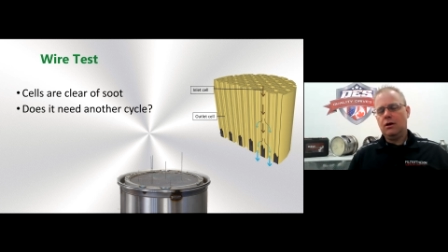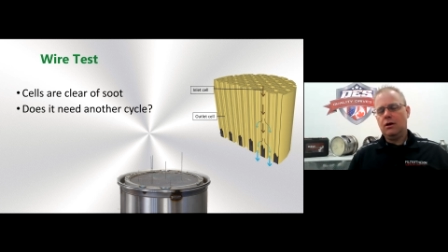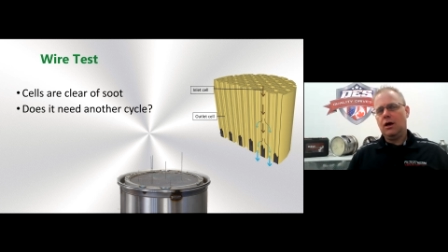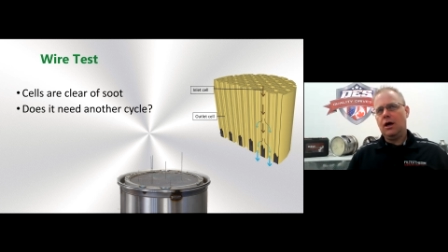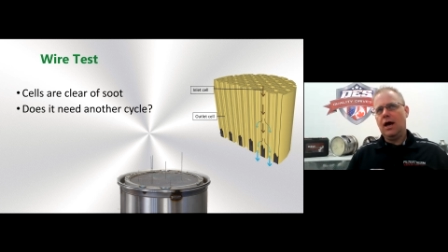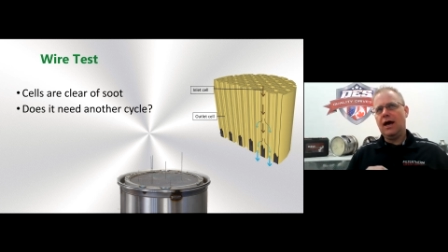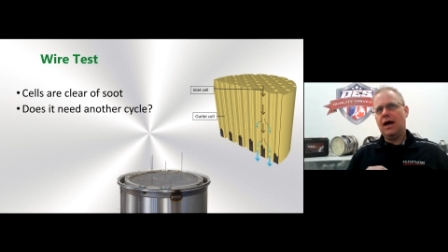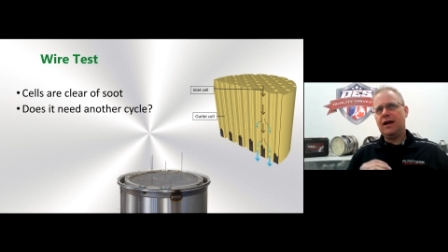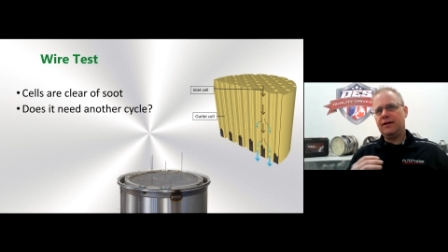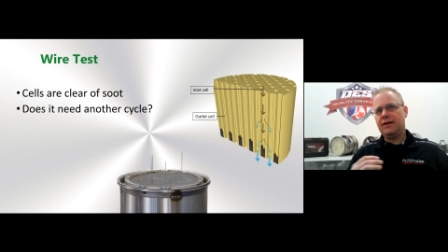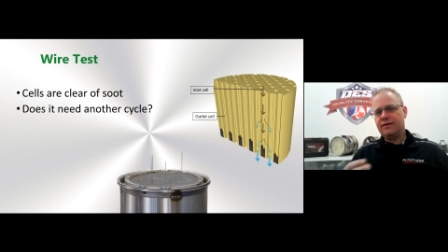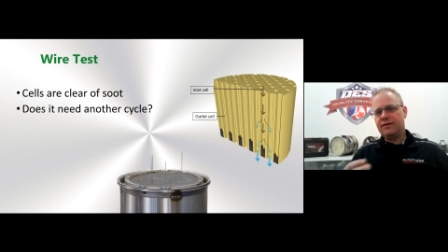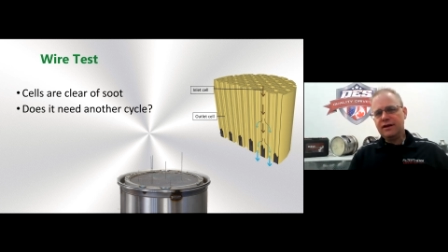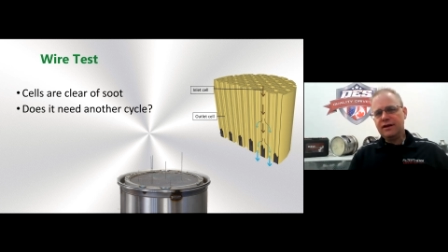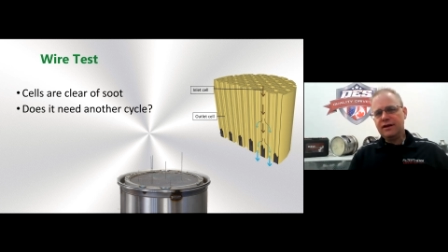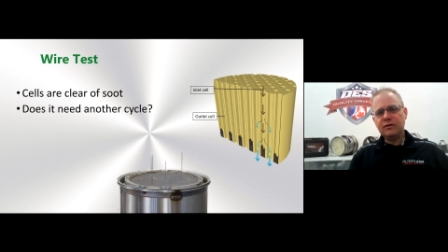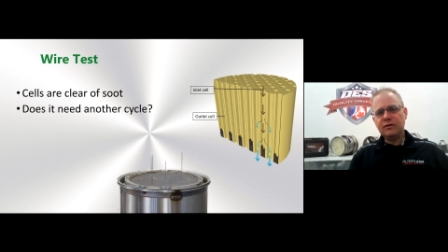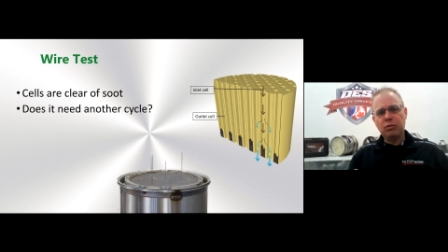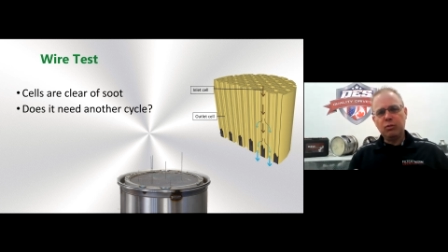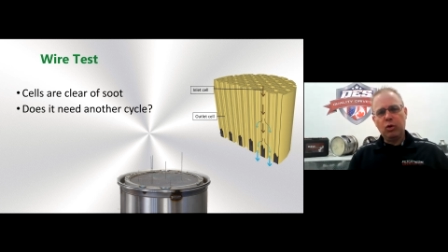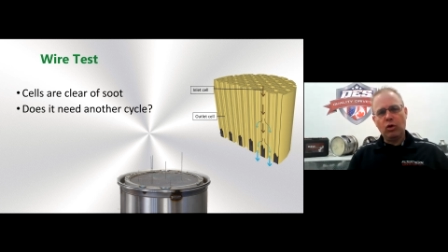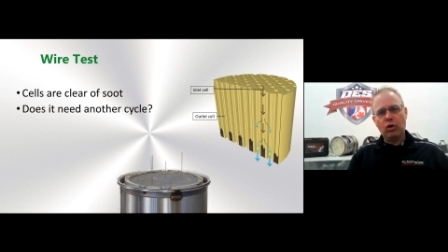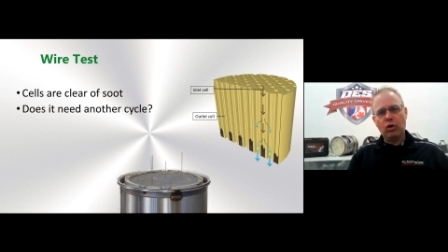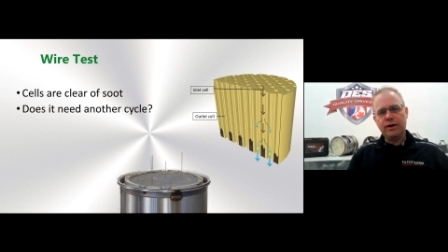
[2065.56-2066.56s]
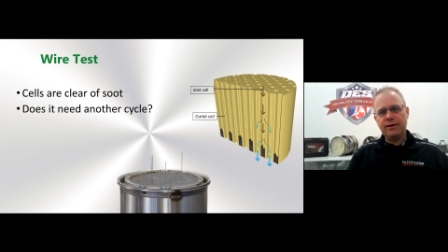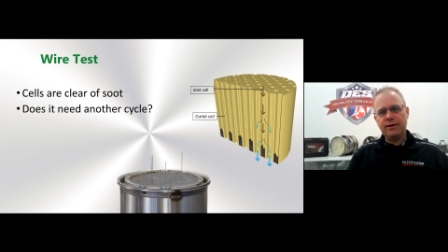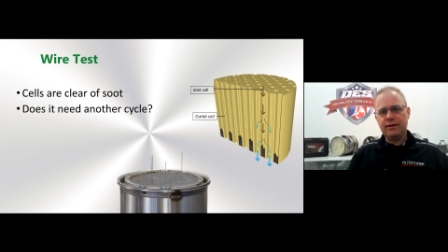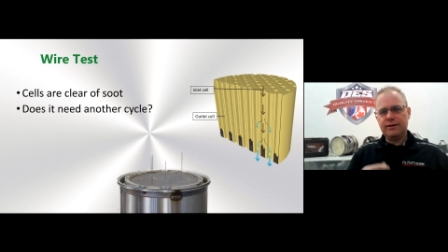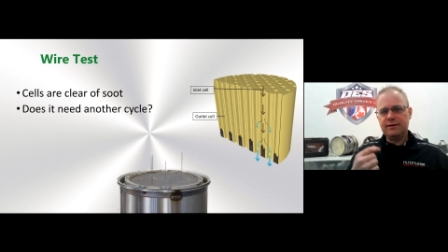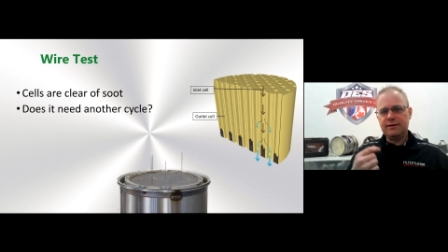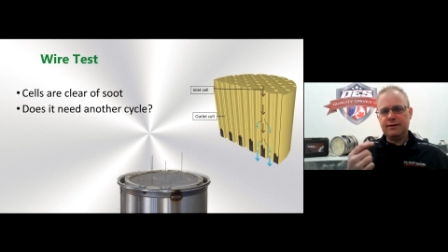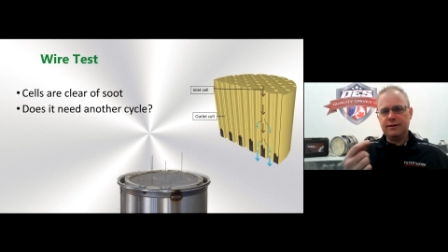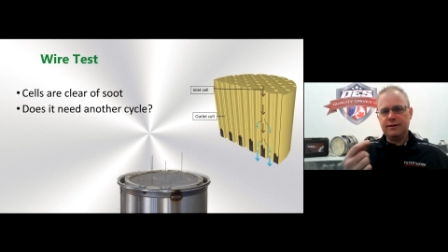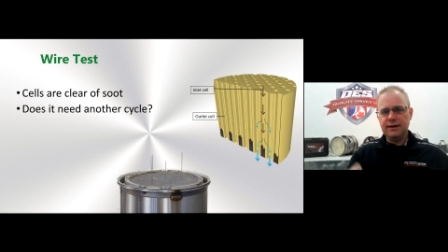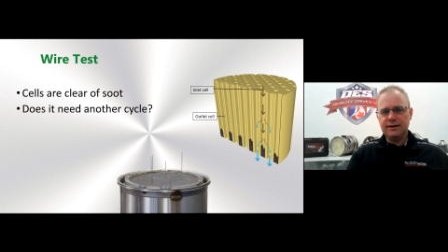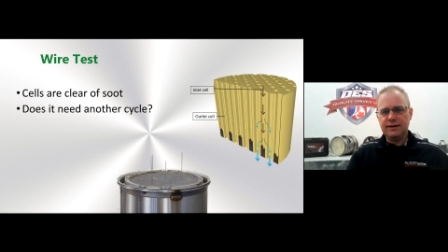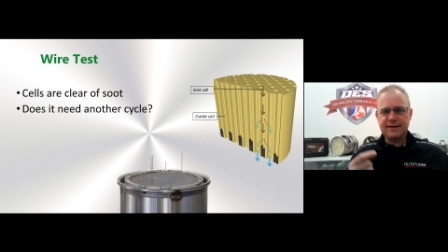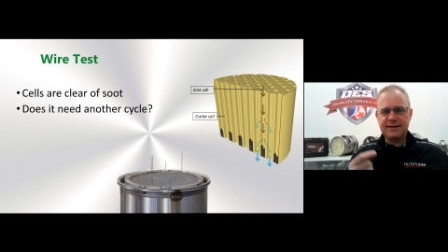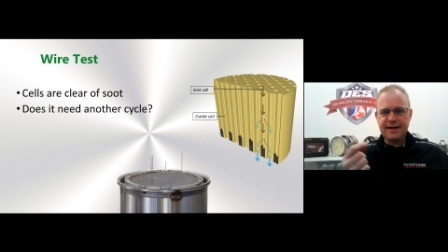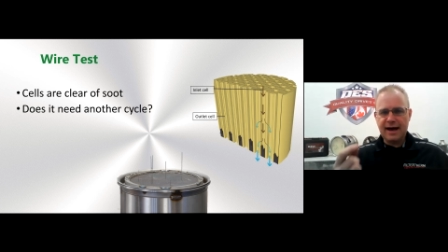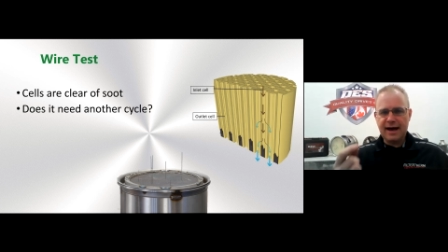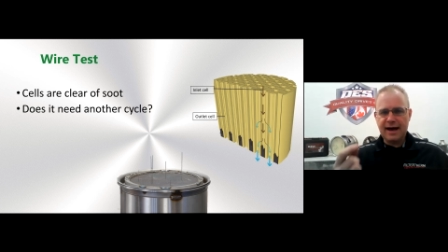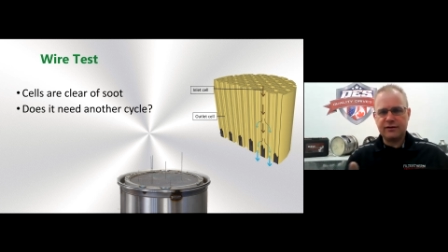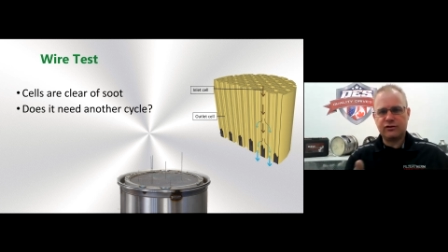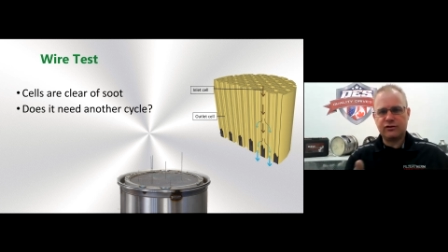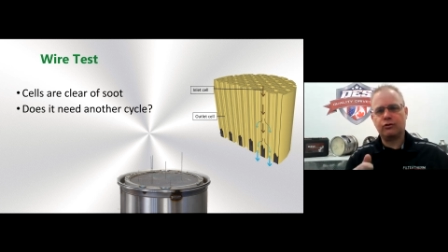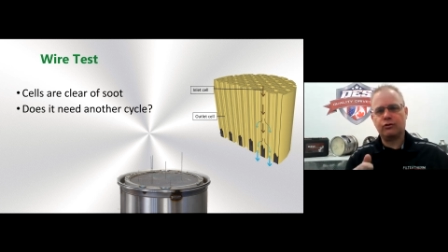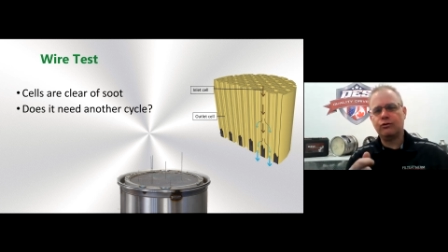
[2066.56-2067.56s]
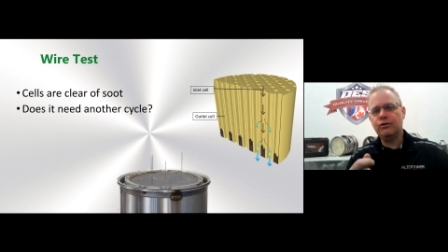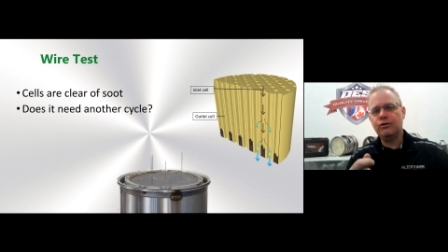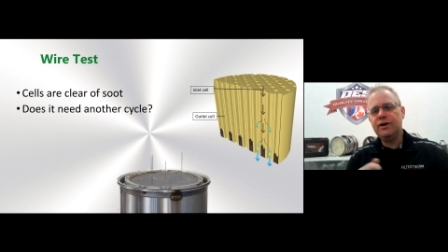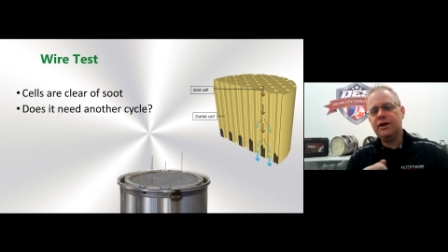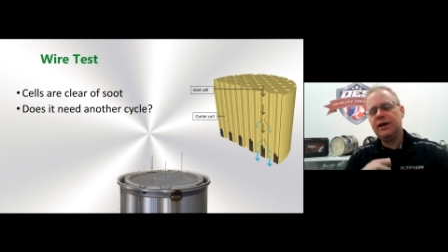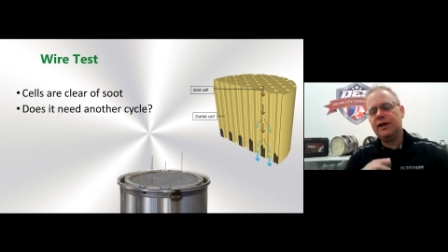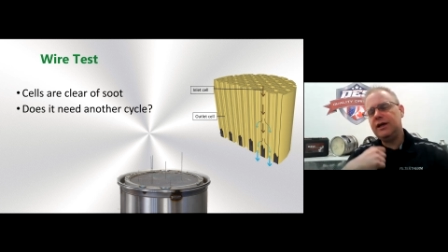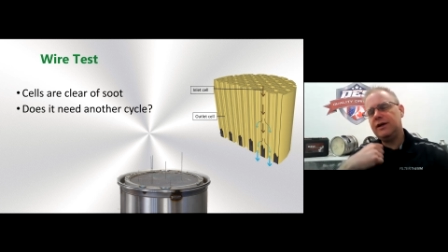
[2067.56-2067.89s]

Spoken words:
And at this point, this test really